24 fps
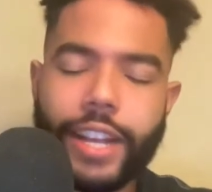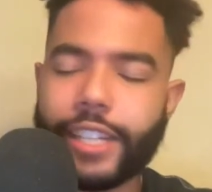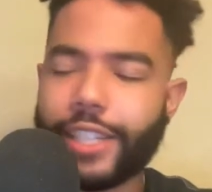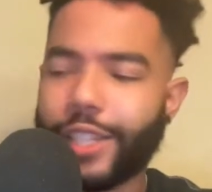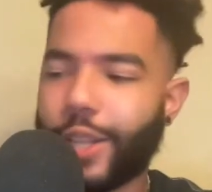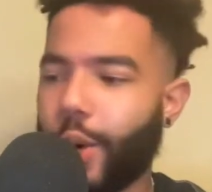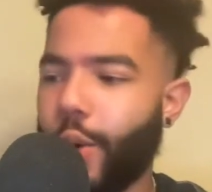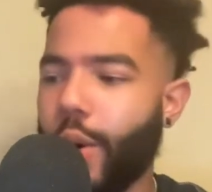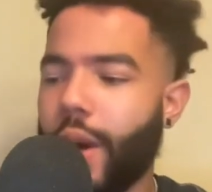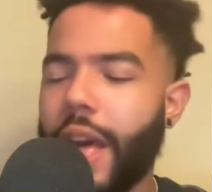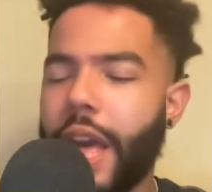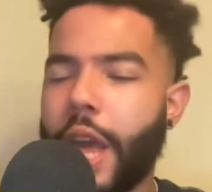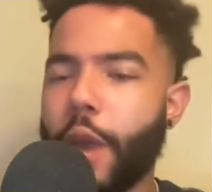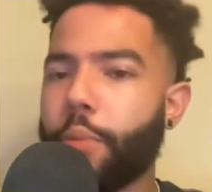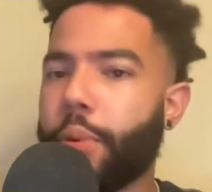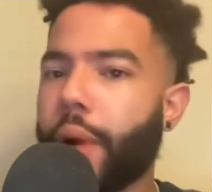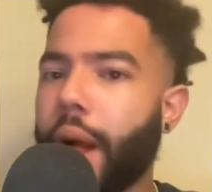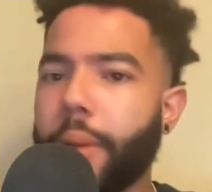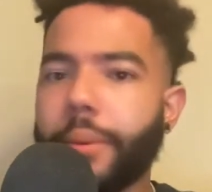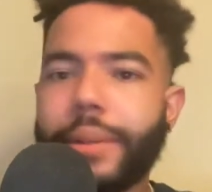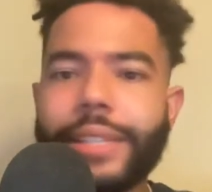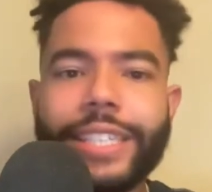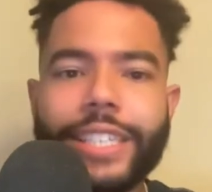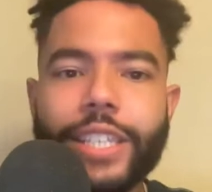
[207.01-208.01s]
So he
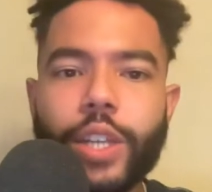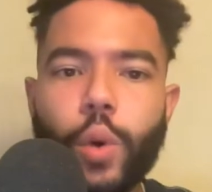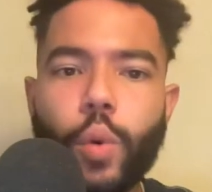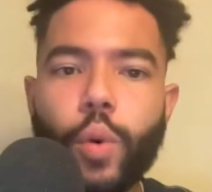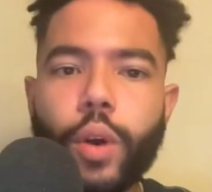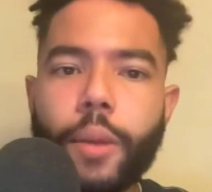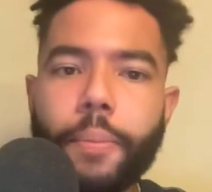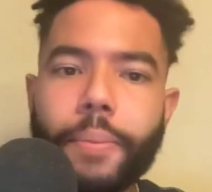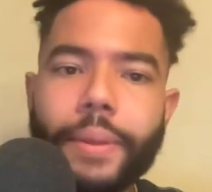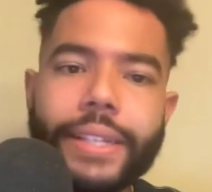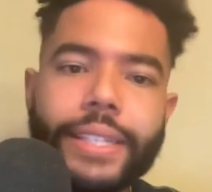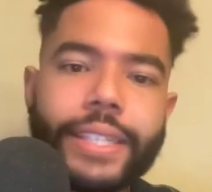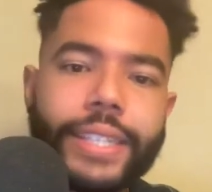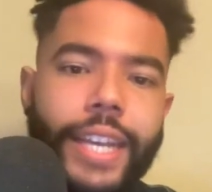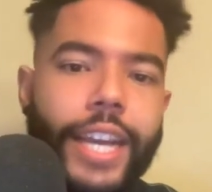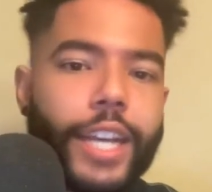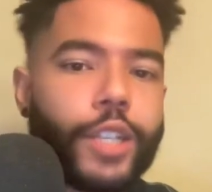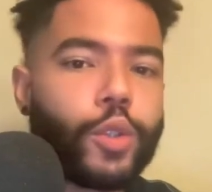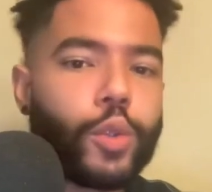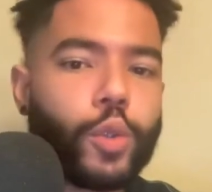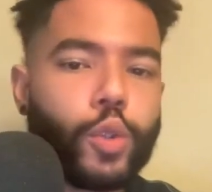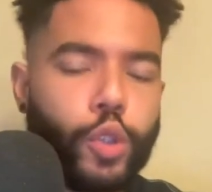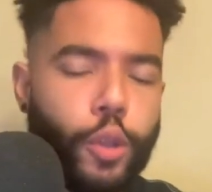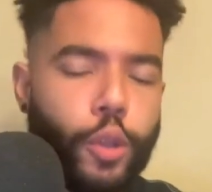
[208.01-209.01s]
probably still would have been
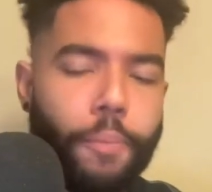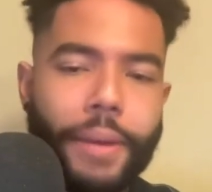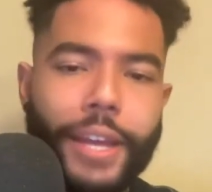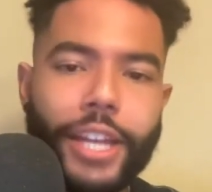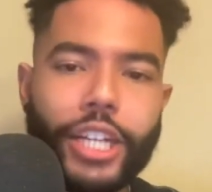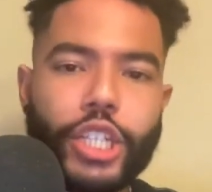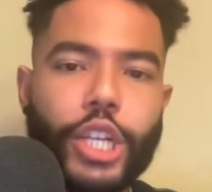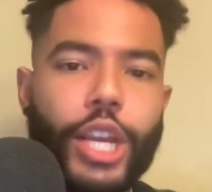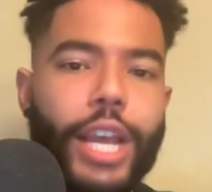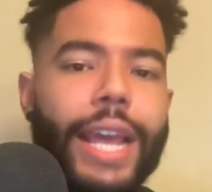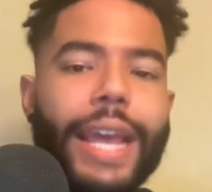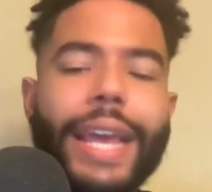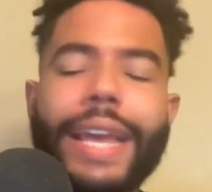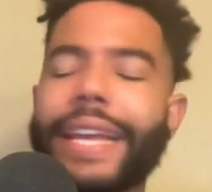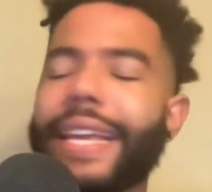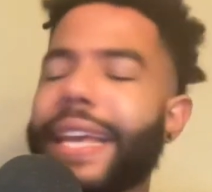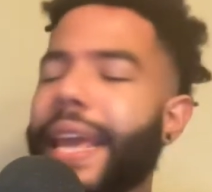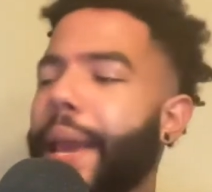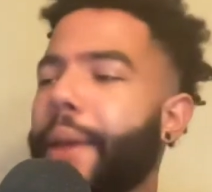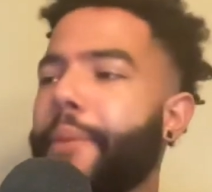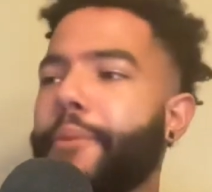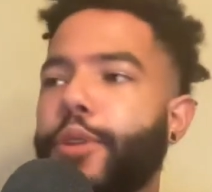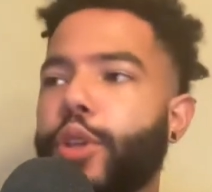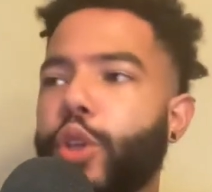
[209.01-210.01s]
scheduled to pitch
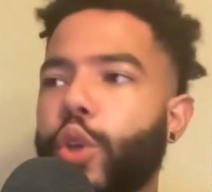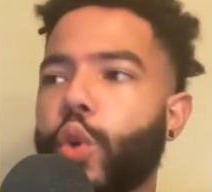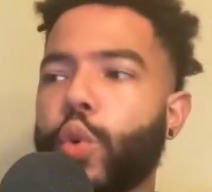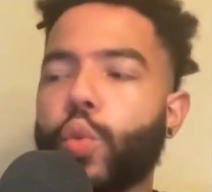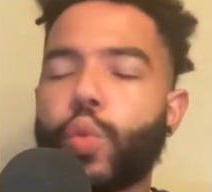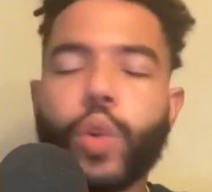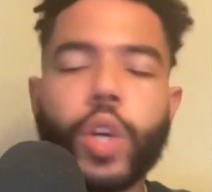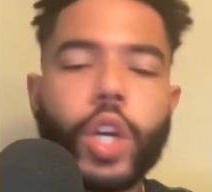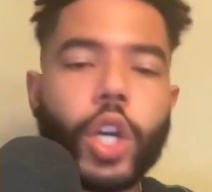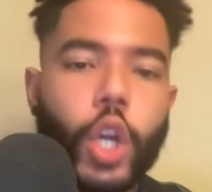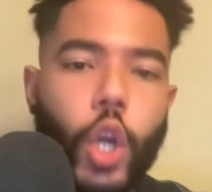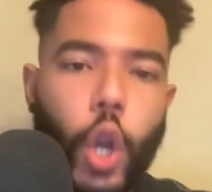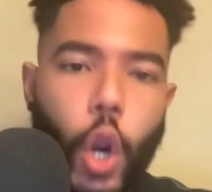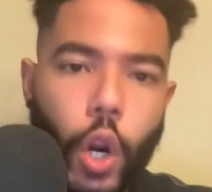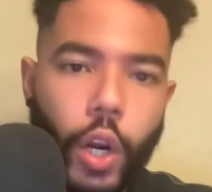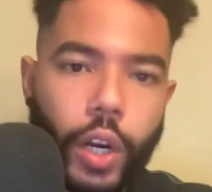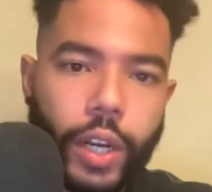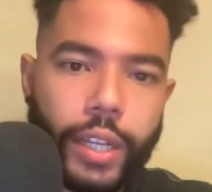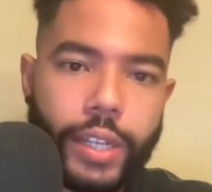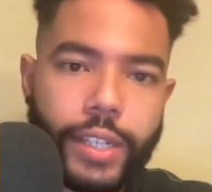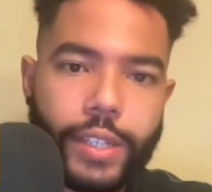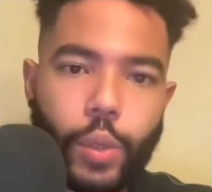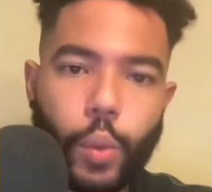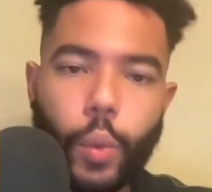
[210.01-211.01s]
game two,
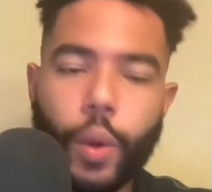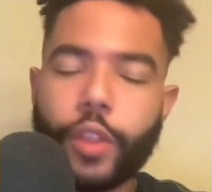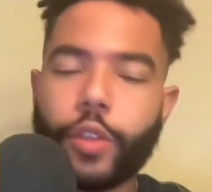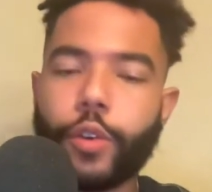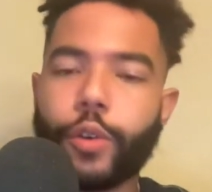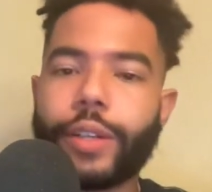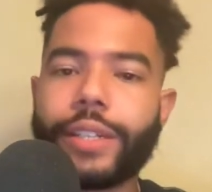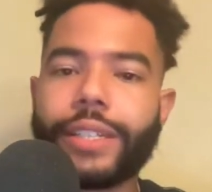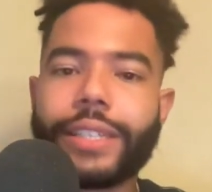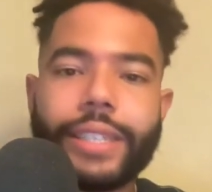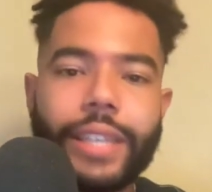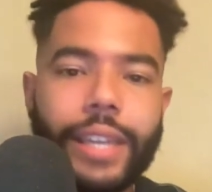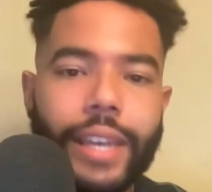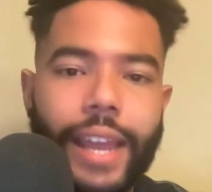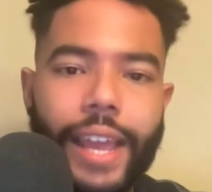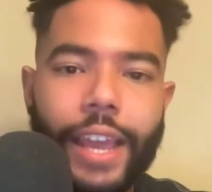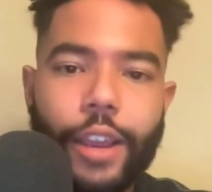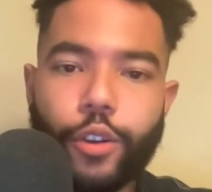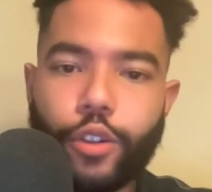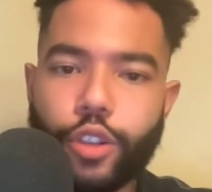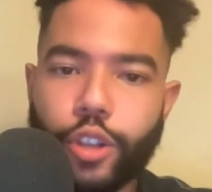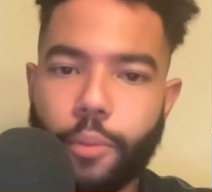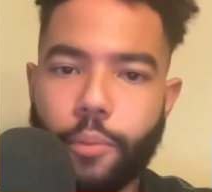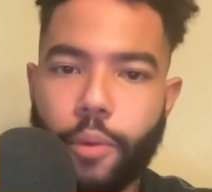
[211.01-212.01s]
regardless whether it's today
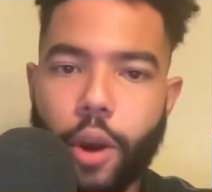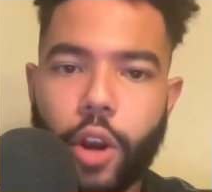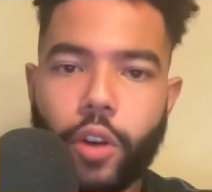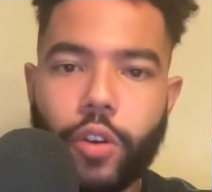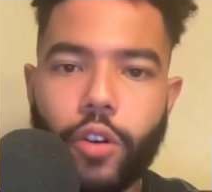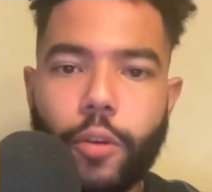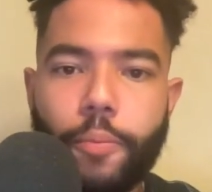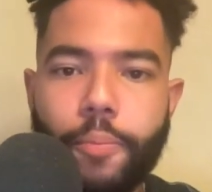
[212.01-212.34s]
or tomorrow.